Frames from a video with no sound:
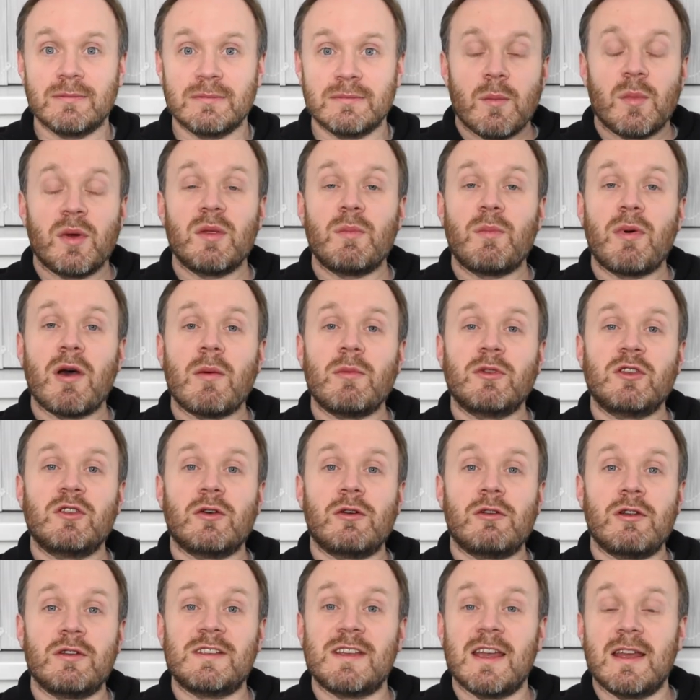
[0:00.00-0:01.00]
But the
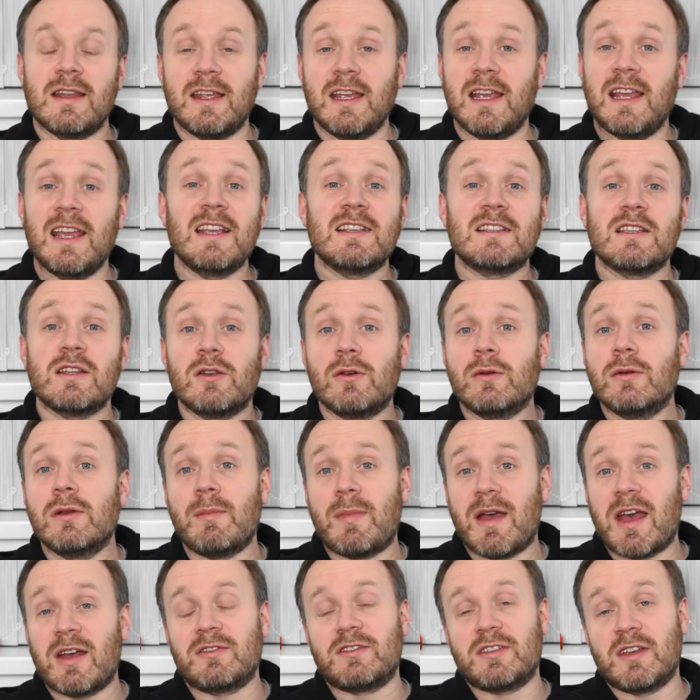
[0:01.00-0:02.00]
Pomodoro Technique isn't all
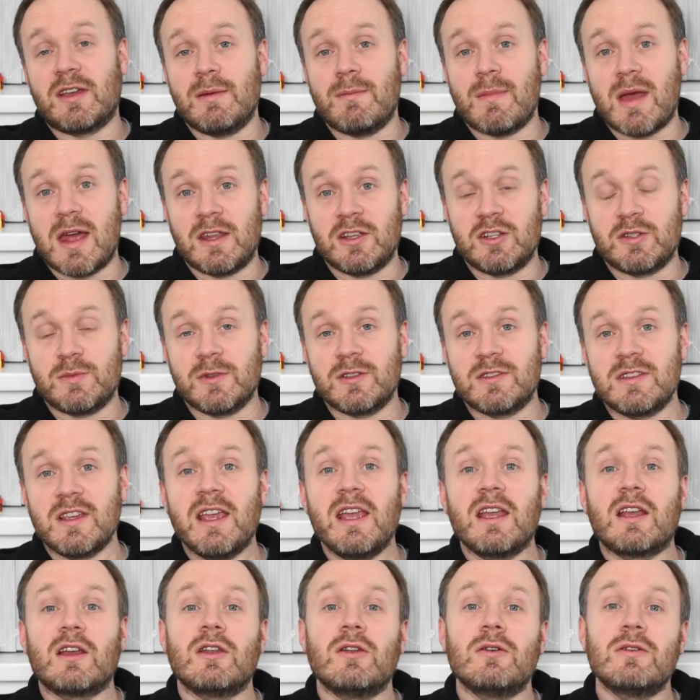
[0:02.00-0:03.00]
about time management.
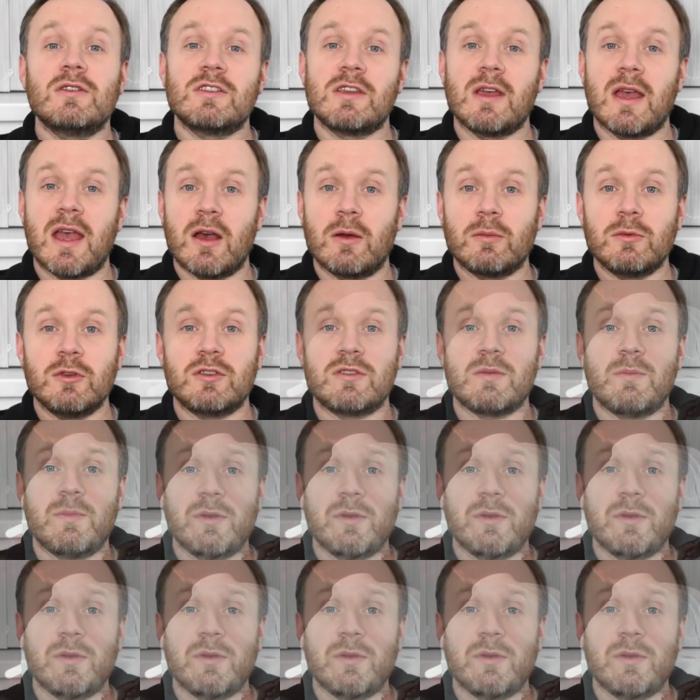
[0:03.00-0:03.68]
It can also help you to